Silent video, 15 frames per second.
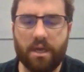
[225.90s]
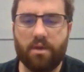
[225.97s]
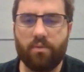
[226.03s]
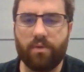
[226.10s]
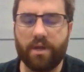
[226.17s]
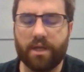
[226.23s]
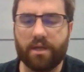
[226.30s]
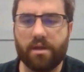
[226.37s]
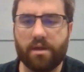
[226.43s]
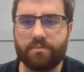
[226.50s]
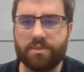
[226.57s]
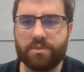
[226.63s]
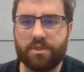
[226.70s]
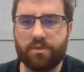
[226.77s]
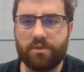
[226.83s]
when it
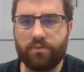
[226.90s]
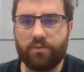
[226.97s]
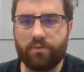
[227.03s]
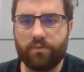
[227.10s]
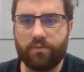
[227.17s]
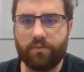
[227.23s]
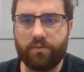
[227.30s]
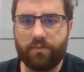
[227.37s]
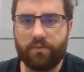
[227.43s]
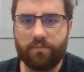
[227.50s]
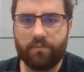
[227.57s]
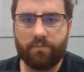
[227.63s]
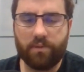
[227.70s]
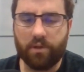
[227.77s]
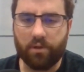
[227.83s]
comes to
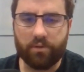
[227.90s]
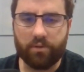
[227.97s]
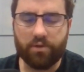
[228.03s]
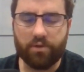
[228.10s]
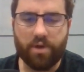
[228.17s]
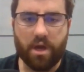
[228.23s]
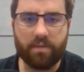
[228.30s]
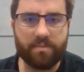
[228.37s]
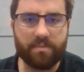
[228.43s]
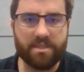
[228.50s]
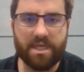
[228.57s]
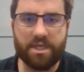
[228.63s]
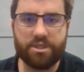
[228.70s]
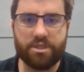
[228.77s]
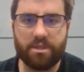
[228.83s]
your
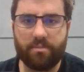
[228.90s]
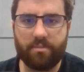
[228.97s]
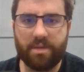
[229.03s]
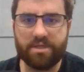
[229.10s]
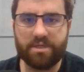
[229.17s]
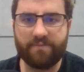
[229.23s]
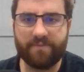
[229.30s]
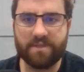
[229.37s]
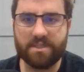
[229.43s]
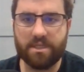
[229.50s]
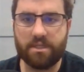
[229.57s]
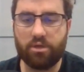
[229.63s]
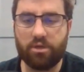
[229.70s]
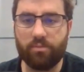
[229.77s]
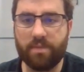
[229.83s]
documentation, the patient
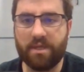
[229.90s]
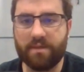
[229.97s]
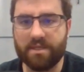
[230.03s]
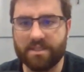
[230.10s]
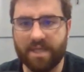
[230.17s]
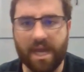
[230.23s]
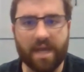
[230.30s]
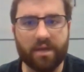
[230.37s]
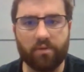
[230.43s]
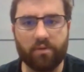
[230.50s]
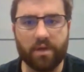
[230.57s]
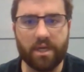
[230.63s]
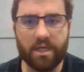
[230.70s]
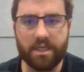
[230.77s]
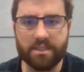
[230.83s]
visit, you meet this
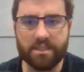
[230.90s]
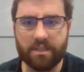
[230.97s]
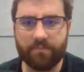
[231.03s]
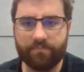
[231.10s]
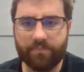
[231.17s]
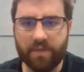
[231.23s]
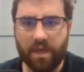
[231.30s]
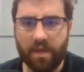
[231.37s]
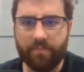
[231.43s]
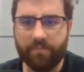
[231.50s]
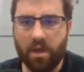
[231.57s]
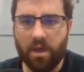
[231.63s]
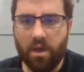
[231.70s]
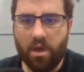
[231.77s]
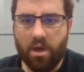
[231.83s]
category easy, okay?
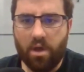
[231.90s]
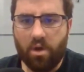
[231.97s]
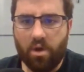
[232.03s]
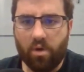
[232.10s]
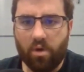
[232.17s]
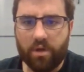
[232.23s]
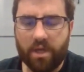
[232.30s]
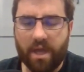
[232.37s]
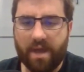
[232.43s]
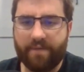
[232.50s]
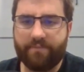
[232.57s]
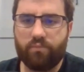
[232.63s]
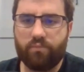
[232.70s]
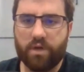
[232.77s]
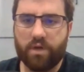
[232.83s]
Or you
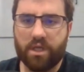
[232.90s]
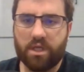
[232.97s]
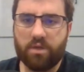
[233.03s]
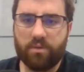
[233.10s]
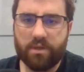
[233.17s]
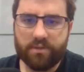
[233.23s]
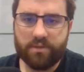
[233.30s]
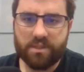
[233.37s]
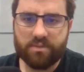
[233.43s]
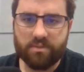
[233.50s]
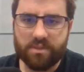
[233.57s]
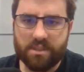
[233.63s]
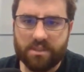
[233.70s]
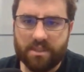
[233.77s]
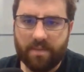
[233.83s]
have 1 acute illness
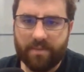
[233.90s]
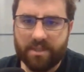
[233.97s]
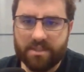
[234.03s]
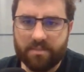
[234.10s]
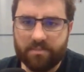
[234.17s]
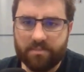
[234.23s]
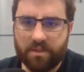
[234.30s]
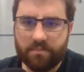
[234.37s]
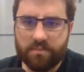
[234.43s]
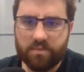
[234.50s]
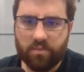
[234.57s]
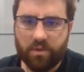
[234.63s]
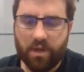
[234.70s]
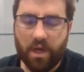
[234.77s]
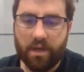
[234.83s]
with systemic symptoms,
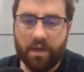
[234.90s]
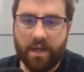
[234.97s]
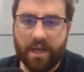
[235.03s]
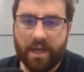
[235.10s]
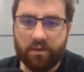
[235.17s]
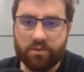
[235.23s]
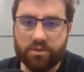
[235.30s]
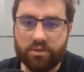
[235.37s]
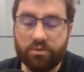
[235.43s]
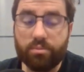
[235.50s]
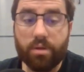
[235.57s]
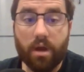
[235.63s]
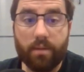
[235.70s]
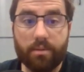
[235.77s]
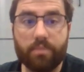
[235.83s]
1 undiagnosed new
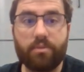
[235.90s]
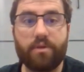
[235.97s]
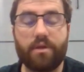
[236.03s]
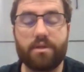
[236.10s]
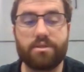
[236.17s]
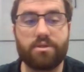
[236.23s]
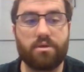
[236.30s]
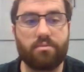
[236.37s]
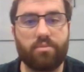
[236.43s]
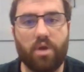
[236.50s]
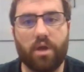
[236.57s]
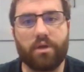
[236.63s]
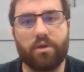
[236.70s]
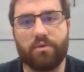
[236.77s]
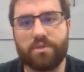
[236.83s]
problem with uncertain
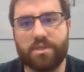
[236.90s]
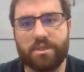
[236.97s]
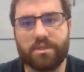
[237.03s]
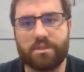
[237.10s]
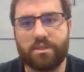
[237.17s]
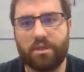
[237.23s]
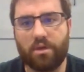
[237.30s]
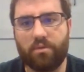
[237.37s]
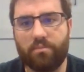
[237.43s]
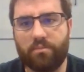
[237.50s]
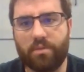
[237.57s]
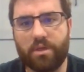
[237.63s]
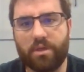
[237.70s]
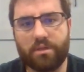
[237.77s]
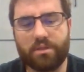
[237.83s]
prognosis,
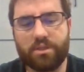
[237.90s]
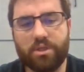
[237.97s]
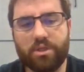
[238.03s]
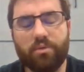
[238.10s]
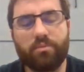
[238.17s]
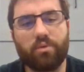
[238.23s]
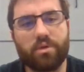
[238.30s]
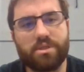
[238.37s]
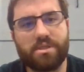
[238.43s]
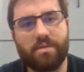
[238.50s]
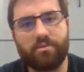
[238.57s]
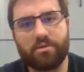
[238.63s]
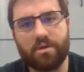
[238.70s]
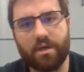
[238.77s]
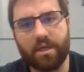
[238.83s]
but 2 or more
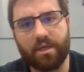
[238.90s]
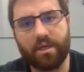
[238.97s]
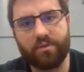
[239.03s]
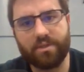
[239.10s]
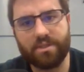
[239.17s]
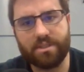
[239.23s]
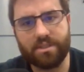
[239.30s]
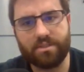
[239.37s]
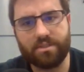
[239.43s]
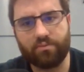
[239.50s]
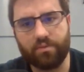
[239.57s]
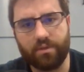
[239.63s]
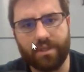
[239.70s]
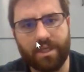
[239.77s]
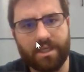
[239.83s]
stable chronic illnesses is
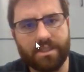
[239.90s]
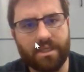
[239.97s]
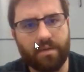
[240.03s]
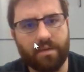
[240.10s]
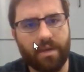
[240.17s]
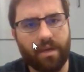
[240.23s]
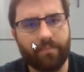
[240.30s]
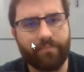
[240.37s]
really easy to meet.